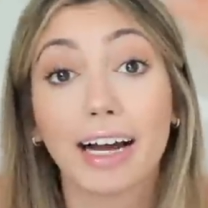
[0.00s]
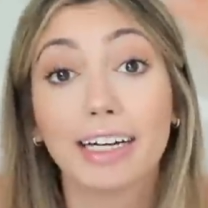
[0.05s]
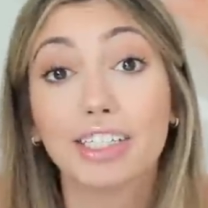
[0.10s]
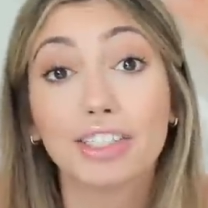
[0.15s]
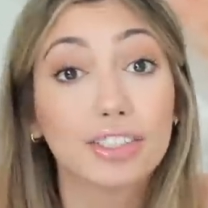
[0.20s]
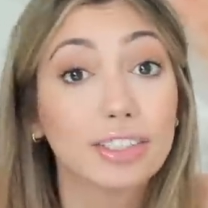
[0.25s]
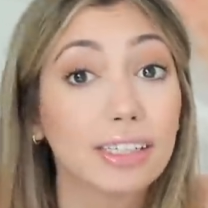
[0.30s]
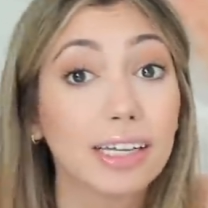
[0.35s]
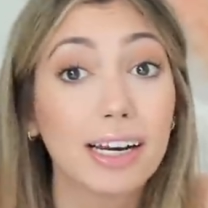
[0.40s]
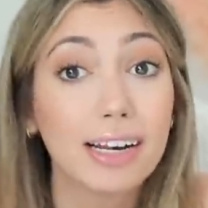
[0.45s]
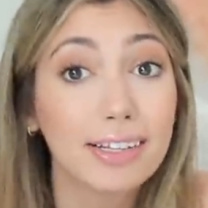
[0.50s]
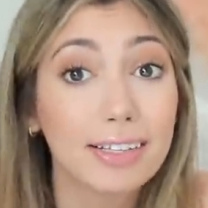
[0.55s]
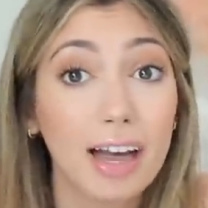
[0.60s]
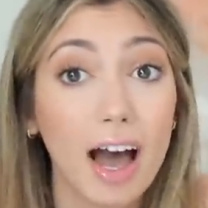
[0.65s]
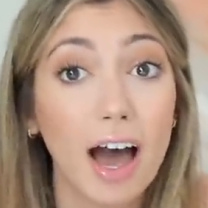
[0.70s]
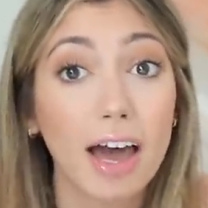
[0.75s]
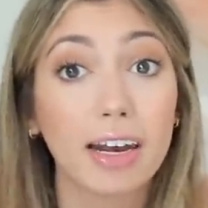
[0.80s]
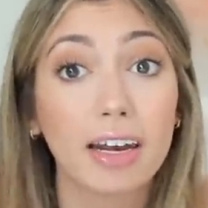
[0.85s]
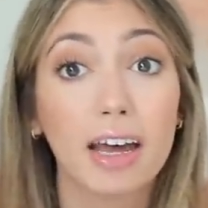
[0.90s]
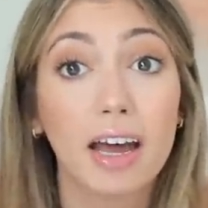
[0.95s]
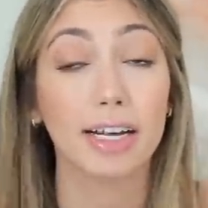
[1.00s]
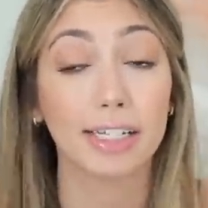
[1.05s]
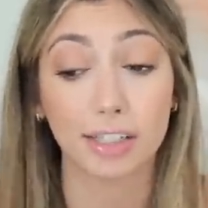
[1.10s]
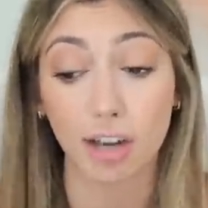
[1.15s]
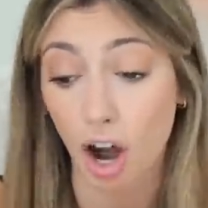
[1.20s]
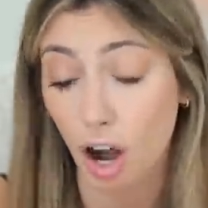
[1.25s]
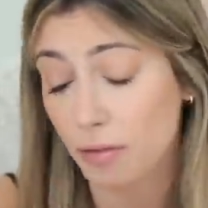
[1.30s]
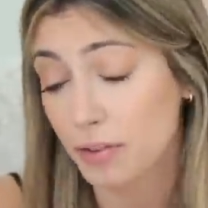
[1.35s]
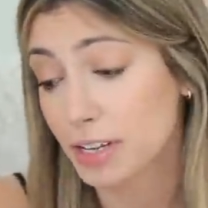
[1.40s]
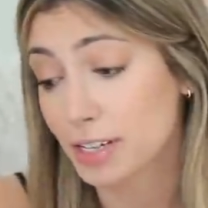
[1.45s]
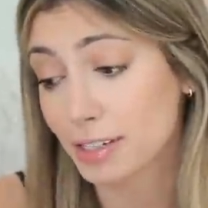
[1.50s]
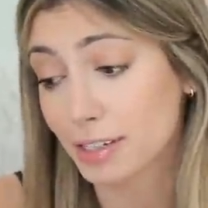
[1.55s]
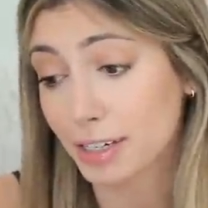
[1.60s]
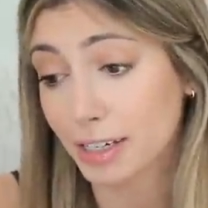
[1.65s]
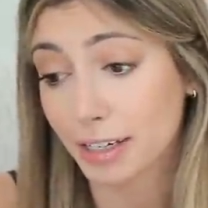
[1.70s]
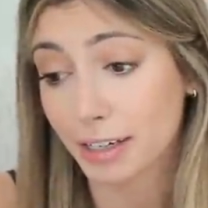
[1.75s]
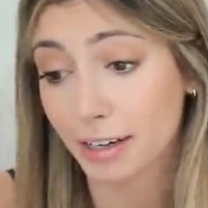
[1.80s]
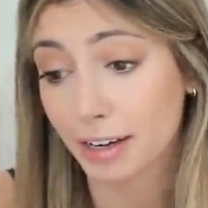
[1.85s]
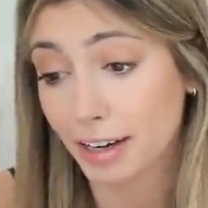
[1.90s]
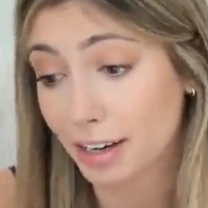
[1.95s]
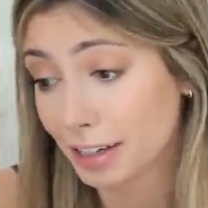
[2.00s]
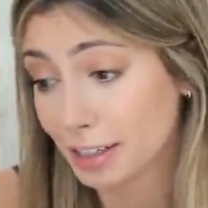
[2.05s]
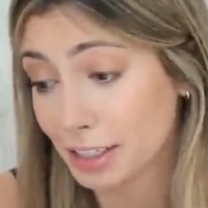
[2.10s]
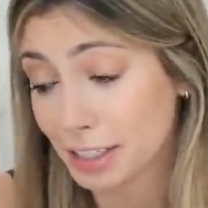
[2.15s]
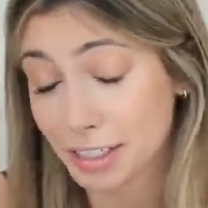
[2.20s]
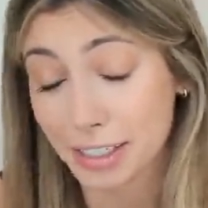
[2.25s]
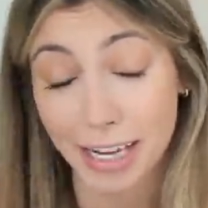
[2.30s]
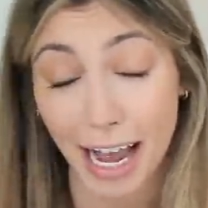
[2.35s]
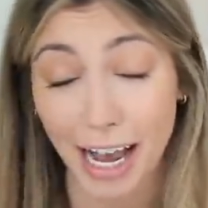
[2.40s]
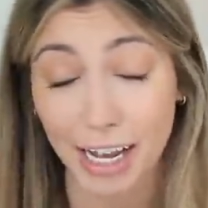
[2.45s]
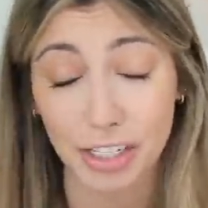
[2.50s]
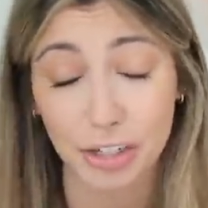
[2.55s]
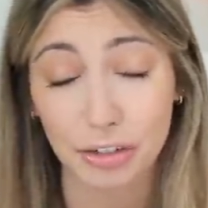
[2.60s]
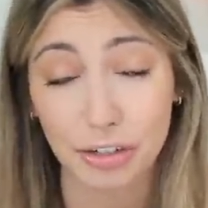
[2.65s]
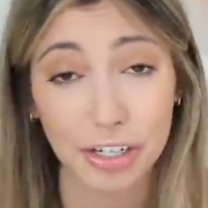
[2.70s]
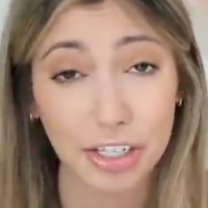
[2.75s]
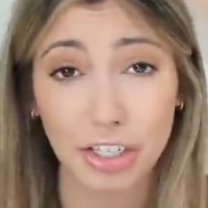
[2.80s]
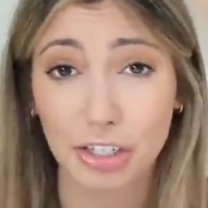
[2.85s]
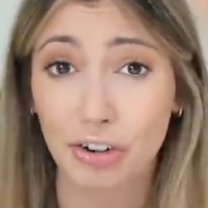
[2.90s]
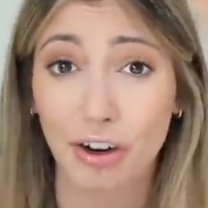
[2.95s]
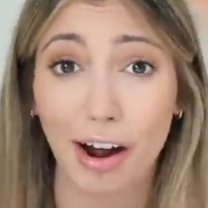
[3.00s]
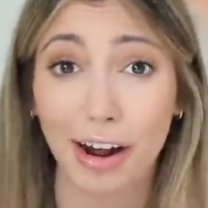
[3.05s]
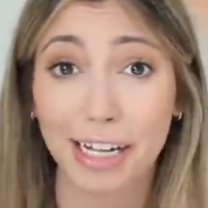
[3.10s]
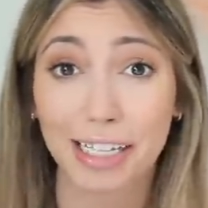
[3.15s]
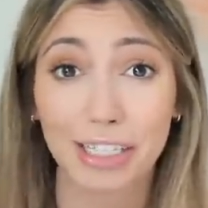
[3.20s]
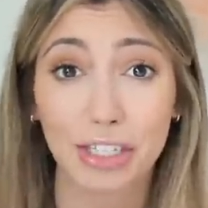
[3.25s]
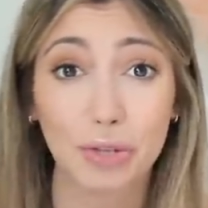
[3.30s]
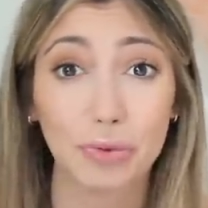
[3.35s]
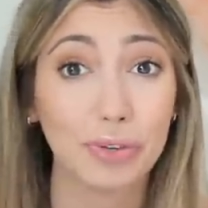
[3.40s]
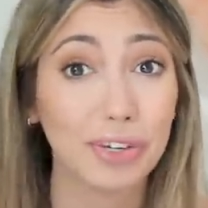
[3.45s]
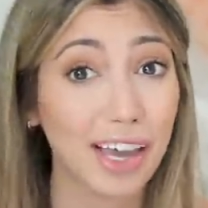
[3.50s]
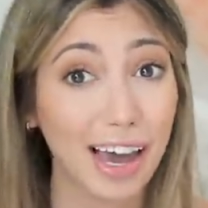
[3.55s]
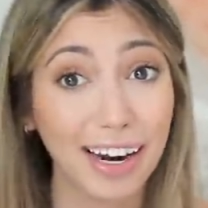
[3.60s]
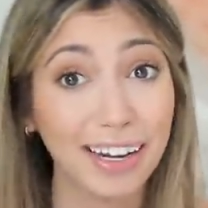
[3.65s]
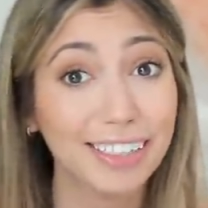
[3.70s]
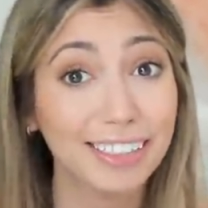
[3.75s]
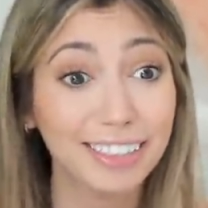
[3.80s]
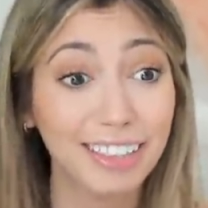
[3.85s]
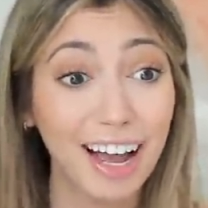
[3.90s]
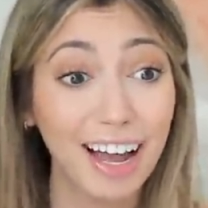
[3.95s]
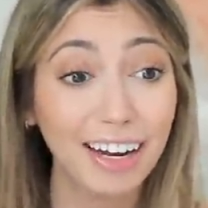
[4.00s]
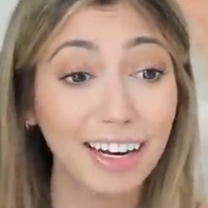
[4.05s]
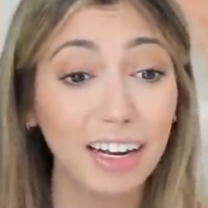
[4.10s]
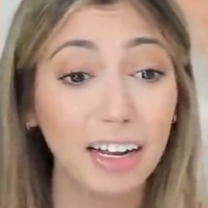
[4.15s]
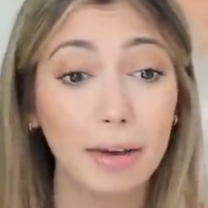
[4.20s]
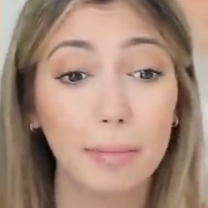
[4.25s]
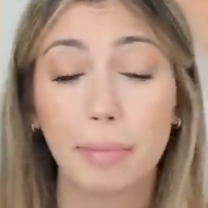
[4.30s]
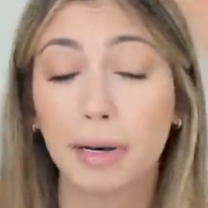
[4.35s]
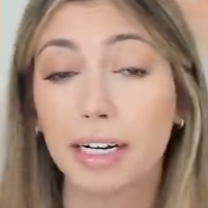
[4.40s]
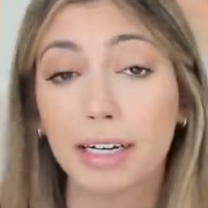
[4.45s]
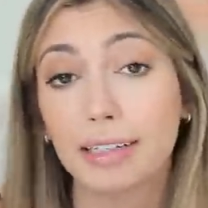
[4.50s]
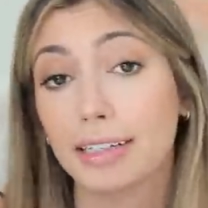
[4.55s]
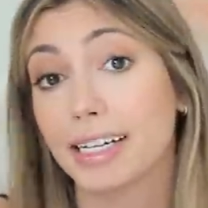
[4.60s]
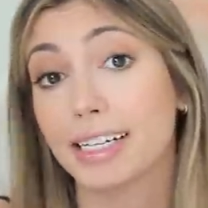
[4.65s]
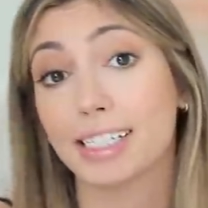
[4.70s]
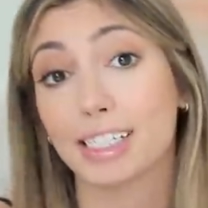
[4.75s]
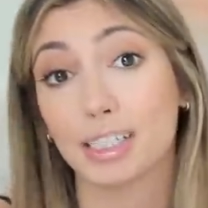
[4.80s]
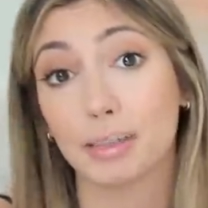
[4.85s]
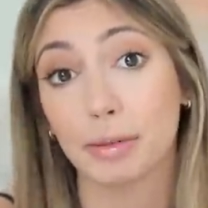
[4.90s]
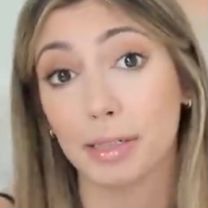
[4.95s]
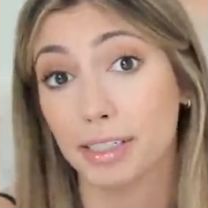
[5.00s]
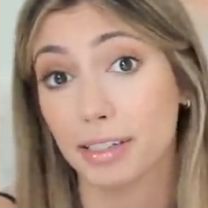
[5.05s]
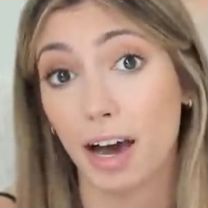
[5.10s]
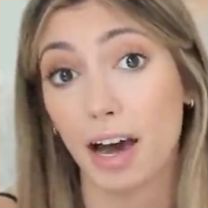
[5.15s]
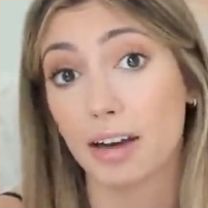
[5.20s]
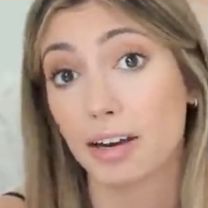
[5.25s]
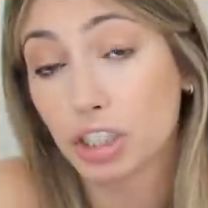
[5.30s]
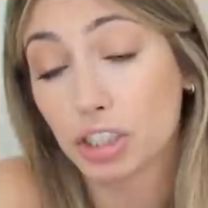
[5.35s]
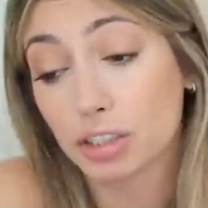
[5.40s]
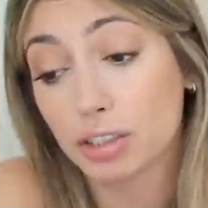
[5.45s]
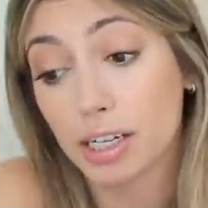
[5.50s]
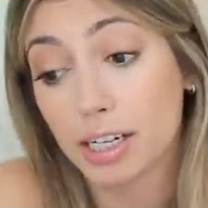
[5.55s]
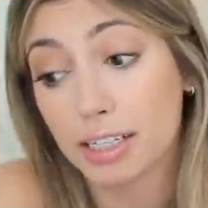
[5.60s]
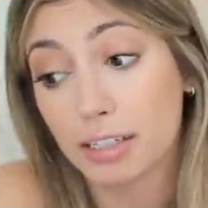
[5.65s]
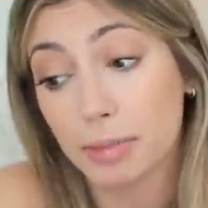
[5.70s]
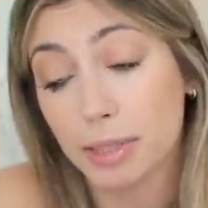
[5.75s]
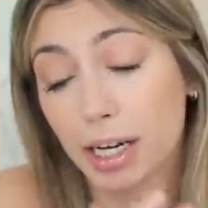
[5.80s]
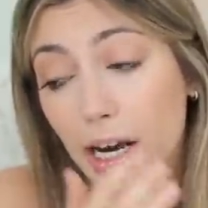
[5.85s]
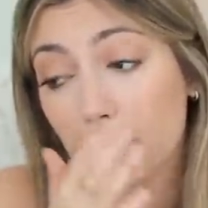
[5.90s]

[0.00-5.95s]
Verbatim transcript: I just need it done. It's obviously disastrous trying to get it done, but it needs to be done. Just needed to be